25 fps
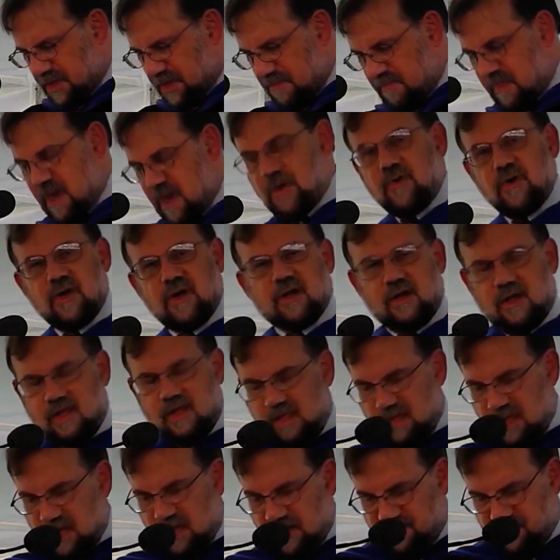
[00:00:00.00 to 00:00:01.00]
the
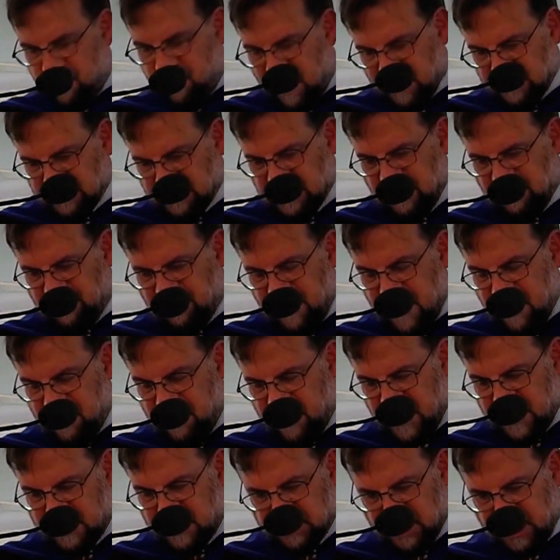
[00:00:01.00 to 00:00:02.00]
miracle of
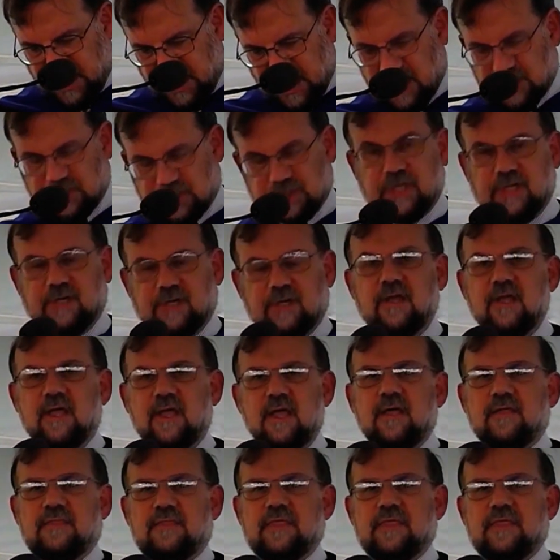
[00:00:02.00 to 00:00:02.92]
multi-faith education